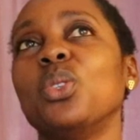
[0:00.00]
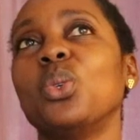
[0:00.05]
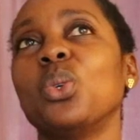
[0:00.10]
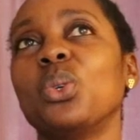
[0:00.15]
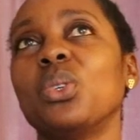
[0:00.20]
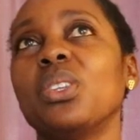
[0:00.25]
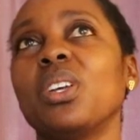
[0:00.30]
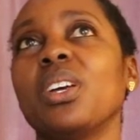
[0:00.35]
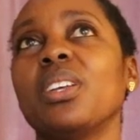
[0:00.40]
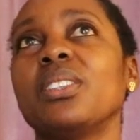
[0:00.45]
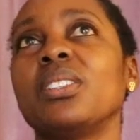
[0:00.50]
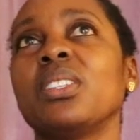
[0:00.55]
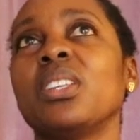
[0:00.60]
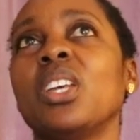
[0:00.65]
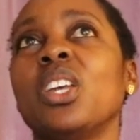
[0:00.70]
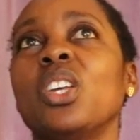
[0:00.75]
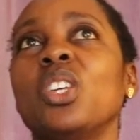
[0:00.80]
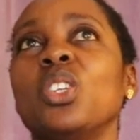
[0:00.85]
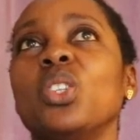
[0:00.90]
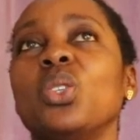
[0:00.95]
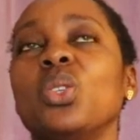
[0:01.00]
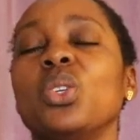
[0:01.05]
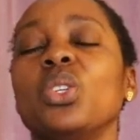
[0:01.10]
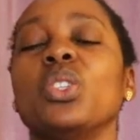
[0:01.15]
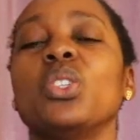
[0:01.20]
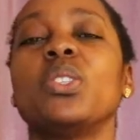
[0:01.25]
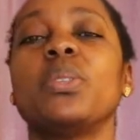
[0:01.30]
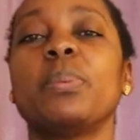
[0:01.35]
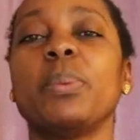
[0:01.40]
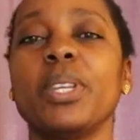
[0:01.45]
know that, you know,
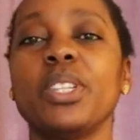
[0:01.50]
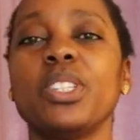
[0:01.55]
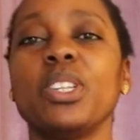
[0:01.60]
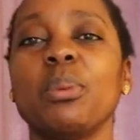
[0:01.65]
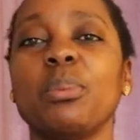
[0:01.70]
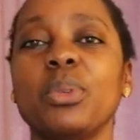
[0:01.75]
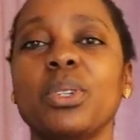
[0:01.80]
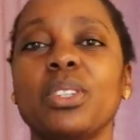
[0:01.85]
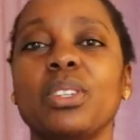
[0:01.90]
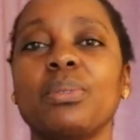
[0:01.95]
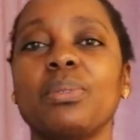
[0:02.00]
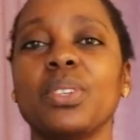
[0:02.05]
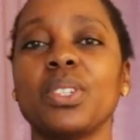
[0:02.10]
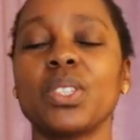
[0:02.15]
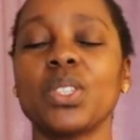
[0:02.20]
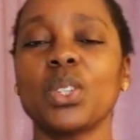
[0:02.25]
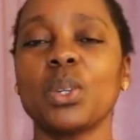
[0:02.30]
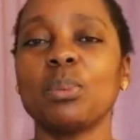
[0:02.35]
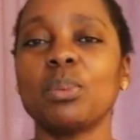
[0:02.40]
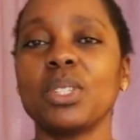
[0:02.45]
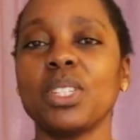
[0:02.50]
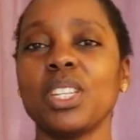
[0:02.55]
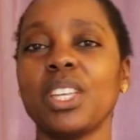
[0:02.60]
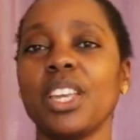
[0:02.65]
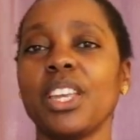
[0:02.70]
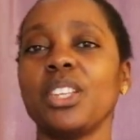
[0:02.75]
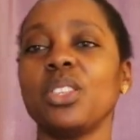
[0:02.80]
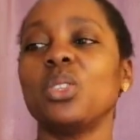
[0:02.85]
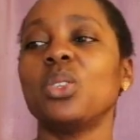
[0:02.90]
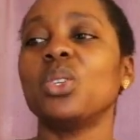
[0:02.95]
you spend your money for something
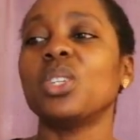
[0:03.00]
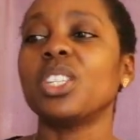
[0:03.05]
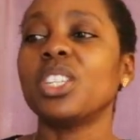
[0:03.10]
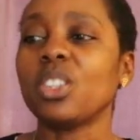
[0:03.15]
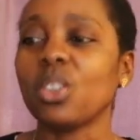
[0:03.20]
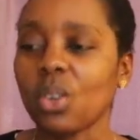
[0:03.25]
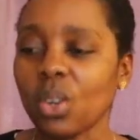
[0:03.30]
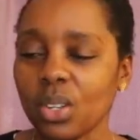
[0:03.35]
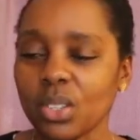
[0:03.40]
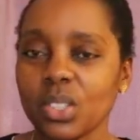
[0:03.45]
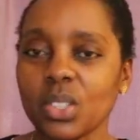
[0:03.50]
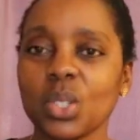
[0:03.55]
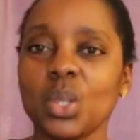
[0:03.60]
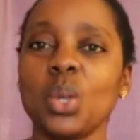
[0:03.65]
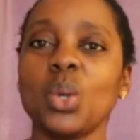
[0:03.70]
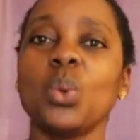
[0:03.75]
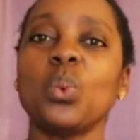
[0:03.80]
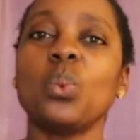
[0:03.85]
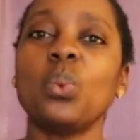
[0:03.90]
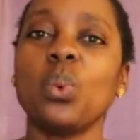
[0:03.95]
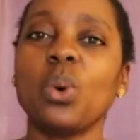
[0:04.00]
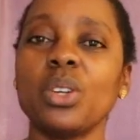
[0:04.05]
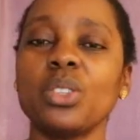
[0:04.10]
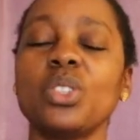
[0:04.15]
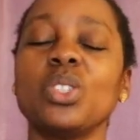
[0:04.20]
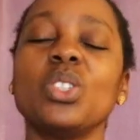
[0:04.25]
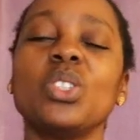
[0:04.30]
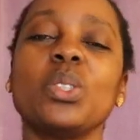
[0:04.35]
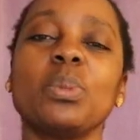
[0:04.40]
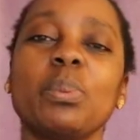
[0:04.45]
and you got
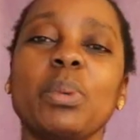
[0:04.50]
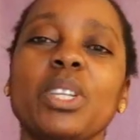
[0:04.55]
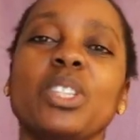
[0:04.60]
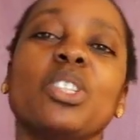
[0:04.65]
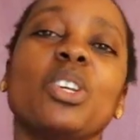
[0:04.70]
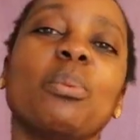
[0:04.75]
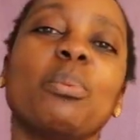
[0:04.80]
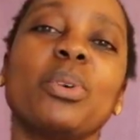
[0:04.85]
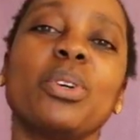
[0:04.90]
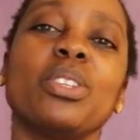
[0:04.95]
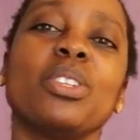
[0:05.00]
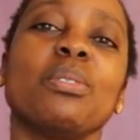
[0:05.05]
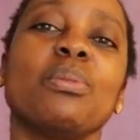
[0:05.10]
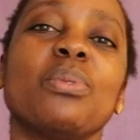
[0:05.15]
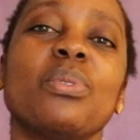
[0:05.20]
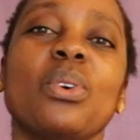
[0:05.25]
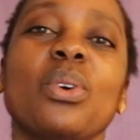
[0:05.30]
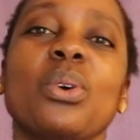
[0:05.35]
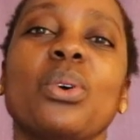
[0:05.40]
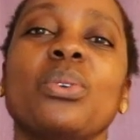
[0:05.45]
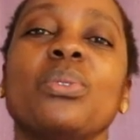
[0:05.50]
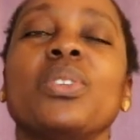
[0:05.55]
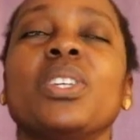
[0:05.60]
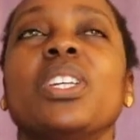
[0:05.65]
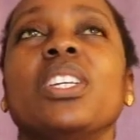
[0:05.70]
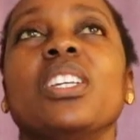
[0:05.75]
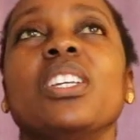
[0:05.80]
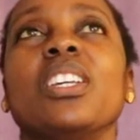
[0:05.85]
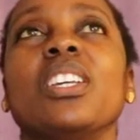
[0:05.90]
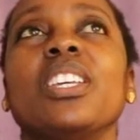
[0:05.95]
what you spend your money for.
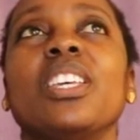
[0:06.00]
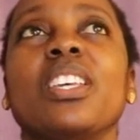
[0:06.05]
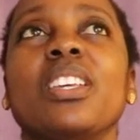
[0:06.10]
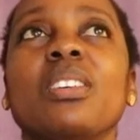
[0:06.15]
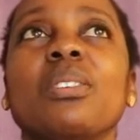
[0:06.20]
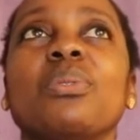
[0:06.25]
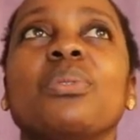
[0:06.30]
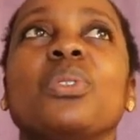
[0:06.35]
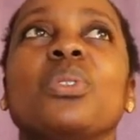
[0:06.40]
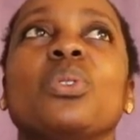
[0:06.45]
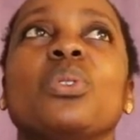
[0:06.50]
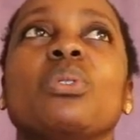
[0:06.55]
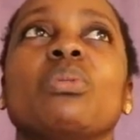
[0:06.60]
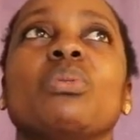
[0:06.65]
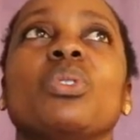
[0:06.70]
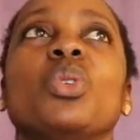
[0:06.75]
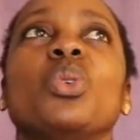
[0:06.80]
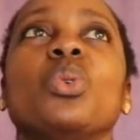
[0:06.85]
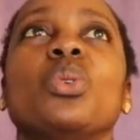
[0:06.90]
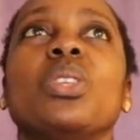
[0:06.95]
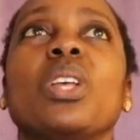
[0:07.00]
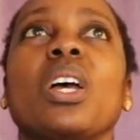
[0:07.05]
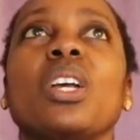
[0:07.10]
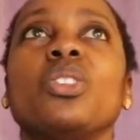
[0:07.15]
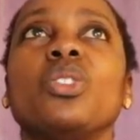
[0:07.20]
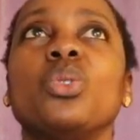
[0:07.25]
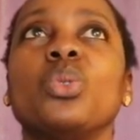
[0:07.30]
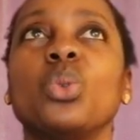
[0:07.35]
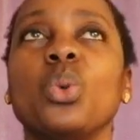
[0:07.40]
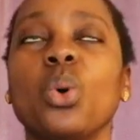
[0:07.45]
It gives you
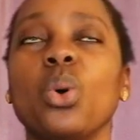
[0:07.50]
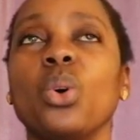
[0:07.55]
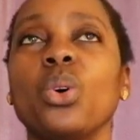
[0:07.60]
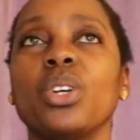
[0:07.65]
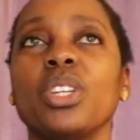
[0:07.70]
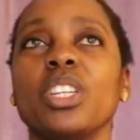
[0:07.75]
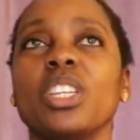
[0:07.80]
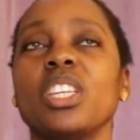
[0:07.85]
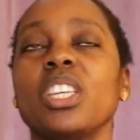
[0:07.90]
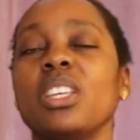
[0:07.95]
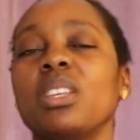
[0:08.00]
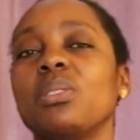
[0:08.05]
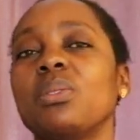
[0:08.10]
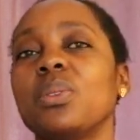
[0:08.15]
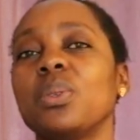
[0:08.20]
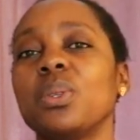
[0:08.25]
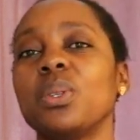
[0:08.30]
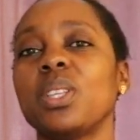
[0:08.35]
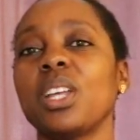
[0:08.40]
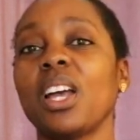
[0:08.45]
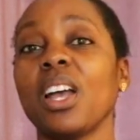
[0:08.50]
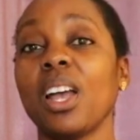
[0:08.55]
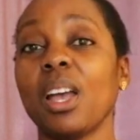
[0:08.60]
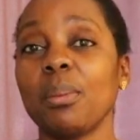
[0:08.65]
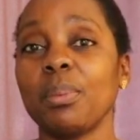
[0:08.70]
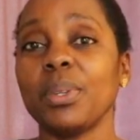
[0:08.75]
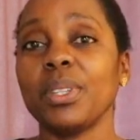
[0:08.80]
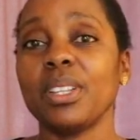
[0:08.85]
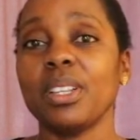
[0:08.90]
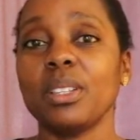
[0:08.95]
that joy. It gives you that
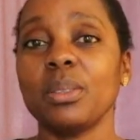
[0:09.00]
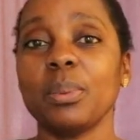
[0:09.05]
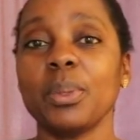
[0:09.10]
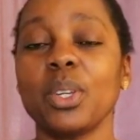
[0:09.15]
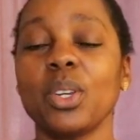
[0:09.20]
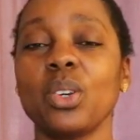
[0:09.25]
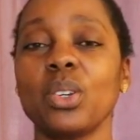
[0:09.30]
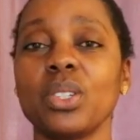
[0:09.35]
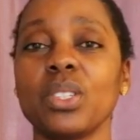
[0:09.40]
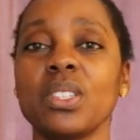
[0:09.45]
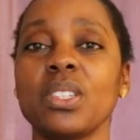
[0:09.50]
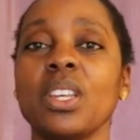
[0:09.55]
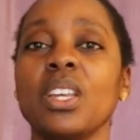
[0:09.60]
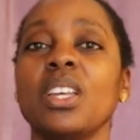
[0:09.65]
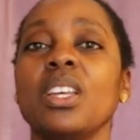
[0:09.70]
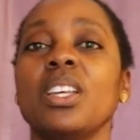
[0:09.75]
happiness because